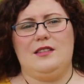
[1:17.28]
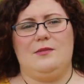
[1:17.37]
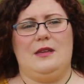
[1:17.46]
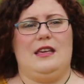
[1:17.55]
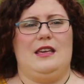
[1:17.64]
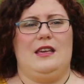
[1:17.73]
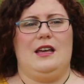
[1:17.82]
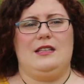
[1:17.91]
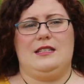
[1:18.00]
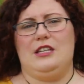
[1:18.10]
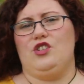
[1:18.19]
to be
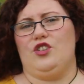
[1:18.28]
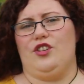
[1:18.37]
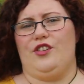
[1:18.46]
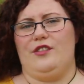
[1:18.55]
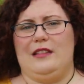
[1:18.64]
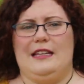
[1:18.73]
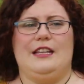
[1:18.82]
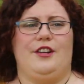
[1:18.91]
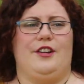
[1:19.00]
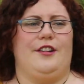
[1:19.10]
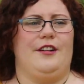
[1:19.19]
a teacher,
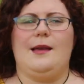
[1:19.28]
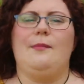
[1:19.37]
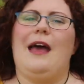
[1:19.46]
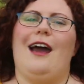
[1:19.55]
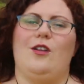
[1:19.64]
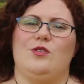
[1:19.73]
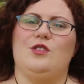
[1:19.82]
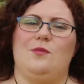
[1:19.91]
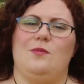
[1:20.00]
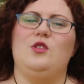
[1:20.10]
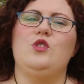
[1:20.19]
leader, somehow
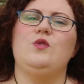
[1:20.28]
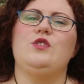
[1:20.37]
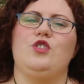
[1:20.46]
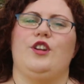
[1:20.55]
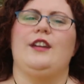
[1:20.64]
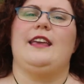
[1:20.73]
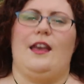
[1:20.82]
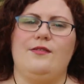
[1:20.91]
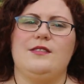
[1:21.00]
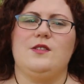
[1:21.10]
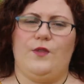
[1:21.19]
to use your
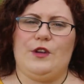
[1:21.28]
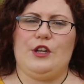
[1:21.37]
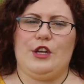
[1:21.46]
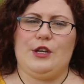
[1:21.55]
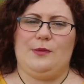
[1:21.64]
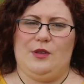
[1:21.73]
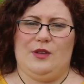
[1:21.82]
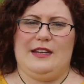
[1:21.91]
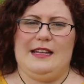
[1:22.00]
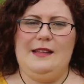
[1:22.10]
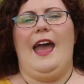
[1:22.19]
gifts for your
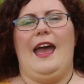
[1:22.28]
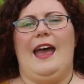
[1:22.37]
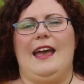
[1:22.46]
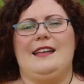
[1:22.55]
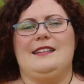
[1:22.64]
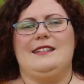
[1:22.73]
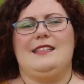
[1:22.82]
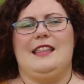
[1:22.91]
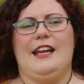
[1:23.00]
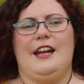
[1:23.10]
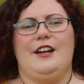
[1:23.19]
community. And
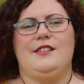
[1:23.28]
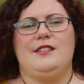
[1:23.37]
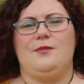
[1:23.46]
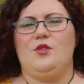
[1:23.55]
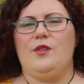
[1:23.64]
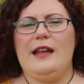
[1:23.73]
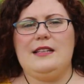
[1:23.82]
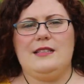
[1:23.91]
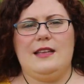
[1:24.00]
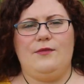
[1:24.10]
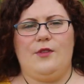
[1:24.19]
there's some great
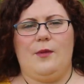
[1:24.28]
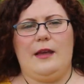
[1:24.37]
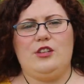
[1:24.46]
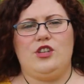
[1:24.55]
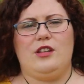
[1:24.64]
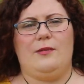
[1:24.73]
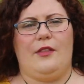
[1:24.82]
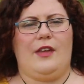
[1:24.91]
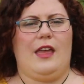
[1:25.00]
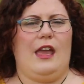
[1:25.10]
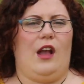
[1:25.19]
information about
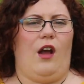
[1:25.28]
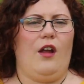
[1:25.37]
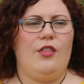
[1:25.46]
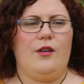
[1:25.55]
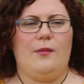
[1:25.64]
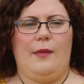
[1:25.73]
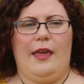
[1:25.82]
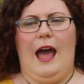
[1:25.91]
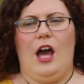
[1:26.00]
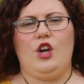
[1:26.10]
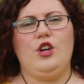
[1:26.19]
the King Arthur
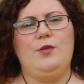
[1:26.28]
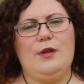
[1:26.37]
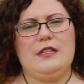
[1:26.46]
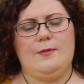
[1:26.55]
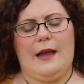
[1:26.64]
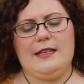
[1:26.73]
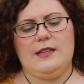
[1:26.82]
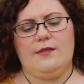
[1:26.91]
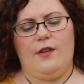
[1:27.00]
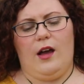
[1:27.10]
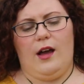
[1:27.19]
myth, a good
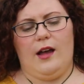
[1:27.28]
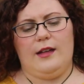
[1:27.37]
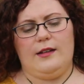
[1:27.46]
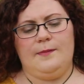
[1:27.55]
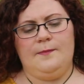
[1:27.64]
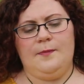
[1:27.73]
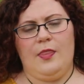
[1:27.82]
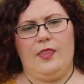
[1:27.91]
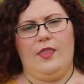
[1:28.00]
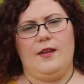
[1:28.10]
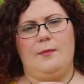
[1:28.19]
perspective on
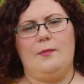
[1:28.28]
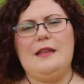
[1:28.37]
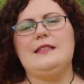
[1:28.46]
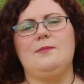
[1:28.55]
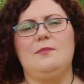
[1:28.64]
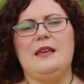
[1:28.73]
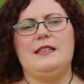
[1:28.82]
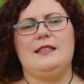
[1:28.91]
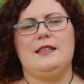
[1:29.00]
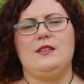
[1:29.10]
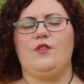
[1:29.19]
the bits and
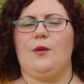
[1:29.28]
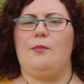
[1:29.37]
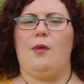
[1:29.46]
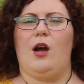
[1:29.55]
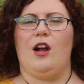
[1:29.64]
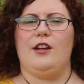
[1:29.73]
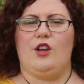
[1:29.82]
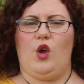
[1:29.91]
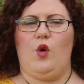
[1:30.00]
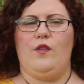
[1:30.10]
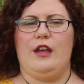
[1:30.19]
pieces from Bard and
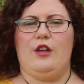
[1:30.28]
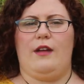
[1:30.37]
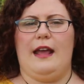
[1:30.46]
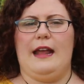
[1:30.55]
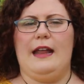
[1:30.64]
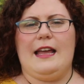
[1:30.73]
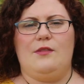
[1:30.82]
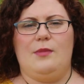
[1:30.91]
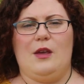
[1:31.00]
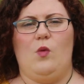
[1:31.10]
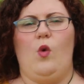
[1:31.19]
Ovate grade kind of
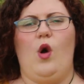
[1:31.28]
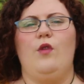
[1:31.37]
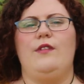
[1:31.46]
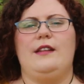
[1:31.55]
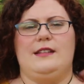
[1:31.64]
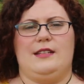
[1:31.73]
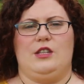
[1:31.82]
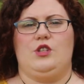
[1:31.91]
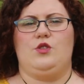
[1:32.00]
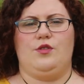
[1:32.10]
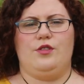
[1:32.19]
being woven into
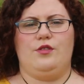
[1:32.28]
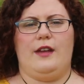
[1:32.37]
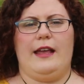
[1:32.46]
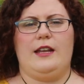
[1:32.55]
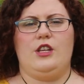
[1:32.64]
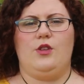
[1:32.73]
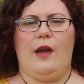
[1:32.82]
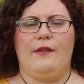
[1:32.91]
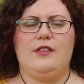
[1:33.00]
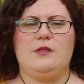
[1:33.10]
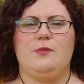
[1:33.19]
the Druid grade. You
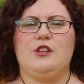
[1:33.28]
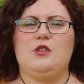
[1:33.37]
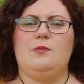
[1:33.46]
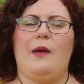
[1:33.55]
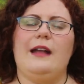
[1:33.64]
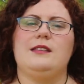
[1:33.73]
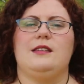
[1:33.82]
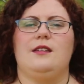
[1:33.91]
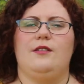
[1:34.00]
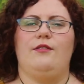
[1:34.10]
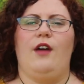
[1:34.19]
have this
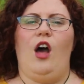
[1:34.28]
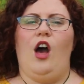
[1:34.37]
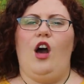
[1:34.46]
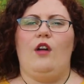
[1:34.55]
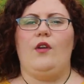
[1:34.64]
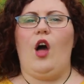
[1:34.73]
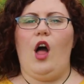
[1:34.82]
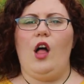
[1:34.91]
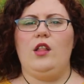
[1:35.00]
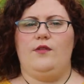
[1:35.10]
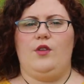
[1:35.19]
perspective of
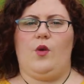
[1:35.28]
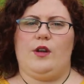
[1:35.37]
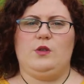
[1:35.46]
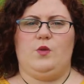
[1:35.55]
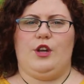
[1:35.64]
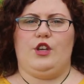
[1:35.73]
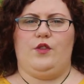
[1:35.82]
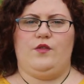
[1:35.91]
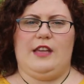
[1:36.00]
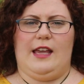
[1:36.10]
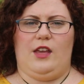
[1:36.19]
all of the coursework
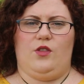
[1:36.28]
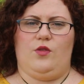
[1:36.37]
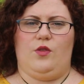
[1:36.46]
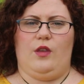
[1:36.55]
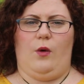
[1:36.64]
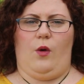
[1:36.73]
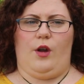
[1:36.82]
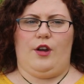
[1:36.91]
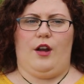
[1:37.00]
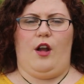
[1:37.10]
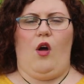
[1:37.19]
you've taken through the
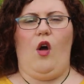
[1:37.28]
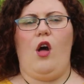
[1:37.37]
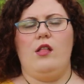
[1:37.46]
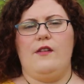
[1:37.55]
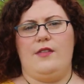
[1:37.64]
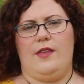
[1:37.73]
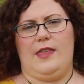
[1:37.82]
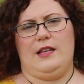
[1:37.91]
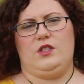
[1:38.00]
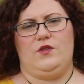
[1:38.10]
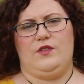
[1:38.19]
order, all of the
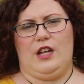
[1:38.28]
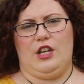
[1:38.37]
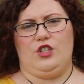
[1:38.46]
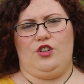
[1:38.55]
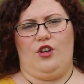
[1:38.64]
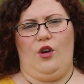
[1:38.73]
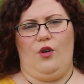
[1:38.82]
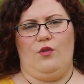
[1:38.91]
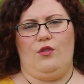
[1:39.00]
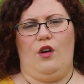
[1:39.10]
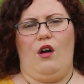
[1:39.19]
things you've done on your
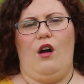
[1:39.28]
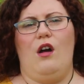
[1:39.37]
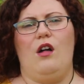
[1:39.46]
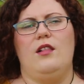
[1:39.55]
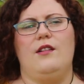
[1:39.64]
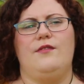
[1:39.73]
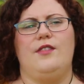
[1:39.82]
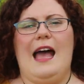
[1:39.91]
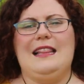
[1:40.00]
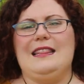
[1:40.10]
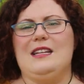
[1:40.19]
own, all of
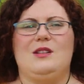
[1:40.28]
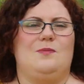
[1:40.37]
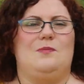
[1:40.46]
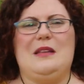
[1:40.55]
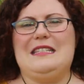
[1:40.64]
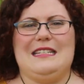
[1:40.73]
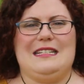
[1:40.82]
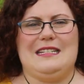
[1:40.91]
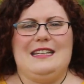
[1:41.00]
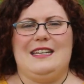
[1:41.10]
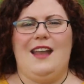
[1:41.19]
the little bits
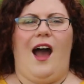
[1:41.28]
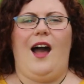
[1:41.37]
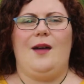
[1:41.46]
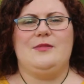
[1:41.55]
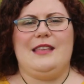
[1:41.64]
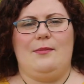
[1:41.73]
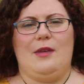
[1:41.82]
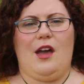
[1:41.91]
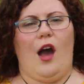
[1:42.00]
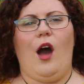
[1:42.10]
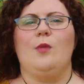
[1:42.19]
and knobs that
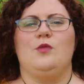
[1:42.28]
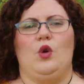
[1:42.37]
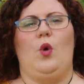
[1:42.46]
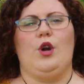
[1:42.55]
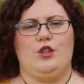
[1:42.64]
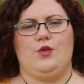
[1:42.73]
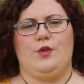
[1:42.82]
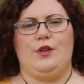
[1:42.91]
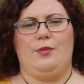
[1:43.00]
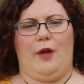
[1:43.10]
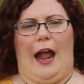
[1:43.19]
become your
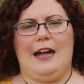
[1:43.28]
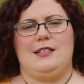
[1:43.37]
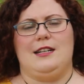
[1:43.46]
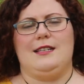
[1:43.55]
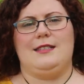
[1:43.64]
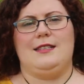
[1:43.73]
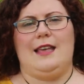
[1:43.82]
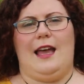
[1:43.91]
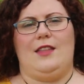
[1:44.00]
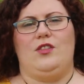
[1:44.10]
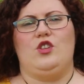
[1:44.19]
Druid practice.
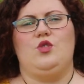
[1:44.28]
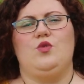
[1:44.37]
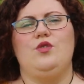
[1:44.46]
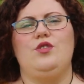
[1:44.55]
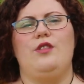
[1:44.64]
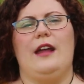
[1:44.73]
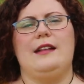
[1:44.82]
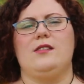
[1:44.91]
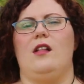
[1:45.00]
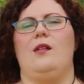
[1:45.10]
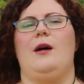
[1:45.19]
And the Druid grade
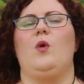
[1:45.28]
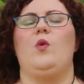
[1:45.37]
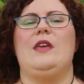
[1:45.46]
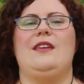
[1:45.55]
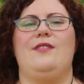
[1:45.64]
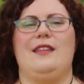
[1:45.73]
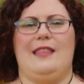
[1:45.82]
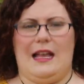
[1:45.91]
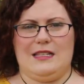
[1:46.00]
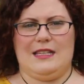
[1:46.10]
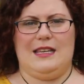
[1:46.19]
is all about weaving
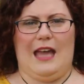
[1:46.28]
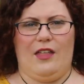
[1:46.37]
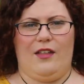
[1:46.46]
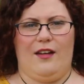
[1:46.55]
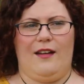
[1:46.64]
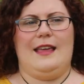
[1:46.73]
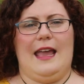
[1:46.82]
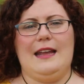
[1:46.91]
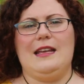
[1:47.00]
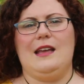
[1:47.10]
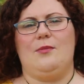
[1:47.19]
that together,
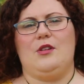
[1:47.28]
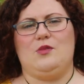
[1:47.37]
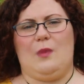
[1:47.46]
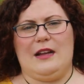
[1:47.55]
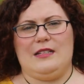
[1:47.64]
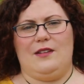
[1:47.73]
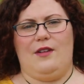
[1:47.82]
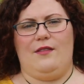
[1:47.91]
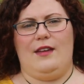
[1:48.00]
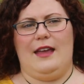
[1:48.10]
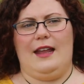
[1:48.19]
gaining a perspective
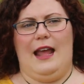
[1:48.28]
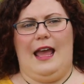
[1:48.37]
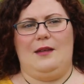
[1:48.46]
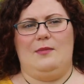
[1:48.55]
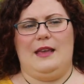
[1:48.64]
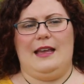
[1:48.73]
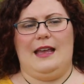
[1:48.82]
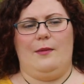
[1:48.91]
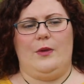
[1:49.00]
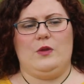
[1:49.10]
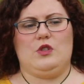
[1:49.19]
of it, and being
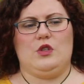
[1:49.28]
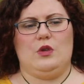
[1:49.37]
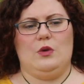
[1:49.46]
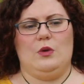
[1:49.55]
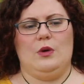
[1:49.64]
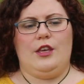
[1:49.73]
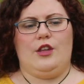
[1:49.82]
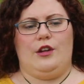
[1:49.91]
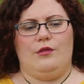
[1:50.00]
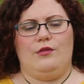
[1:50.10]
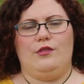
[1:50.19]
able to, you
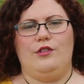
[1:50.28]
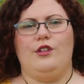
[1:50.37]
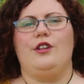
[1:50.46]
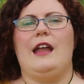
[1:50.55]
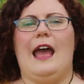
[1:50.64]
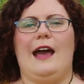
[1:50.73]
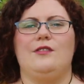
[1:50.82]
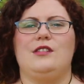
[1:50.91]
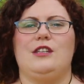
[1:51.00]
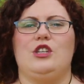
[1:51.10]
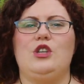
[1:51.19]
know, learn how
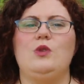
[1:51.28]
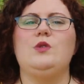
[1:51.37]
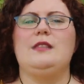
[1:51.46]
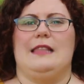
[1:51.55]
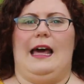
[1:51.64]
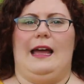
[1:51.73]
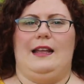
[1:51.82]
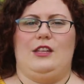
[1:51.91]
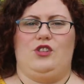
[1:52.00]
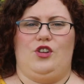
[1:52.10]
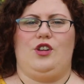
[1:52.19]
to use that
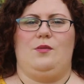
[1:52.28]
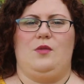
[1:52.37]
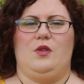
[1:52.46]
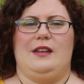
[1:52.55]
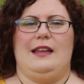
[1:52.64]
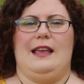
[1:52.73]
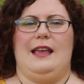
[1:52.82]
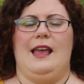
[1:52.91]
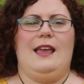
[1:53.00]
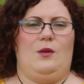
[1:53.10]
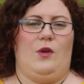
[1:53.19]
in your
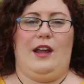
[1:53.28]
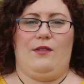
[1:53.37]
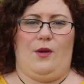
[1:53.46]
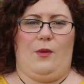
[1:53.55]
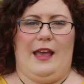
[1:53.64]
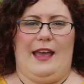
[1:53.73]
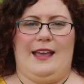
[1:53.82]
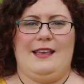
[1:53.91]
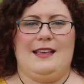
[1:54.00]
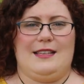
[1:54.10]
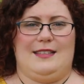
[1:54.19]
community in whatever way
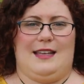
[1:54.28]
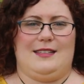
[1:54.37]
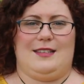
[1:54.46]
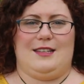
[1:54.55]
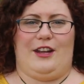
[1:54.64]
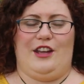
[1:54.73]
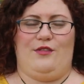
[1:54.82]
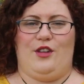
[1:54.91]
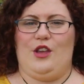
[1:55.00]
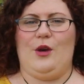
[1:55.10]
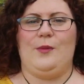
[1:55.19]
is necessary
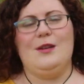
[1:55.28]
for you.